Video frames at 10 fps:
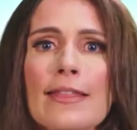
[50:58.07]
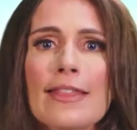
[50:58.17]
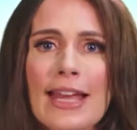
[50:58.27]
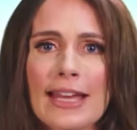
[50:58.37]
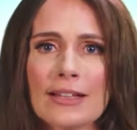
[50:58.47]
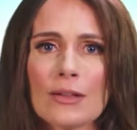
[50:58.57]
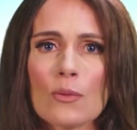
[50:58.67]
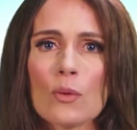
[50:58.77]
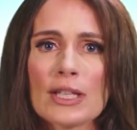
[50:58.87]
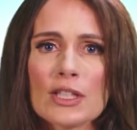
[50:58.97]
Then,
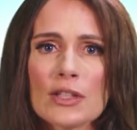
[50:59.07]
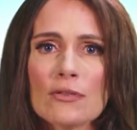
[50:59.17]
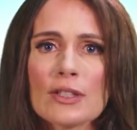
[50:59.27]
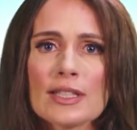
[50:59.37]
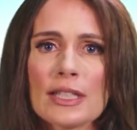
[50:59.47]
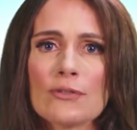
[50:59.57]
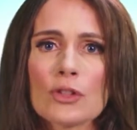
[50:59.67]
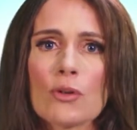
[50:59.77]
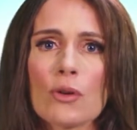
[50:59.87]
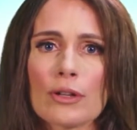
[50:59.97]
once you've received
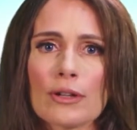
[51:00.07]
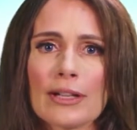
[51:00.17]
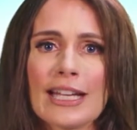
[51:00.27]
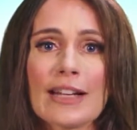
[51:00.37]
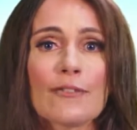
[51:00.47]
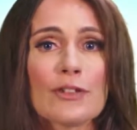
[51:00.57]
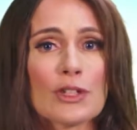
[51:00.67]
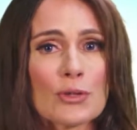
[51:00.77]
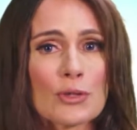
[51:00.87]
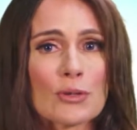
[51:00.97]
your order in a few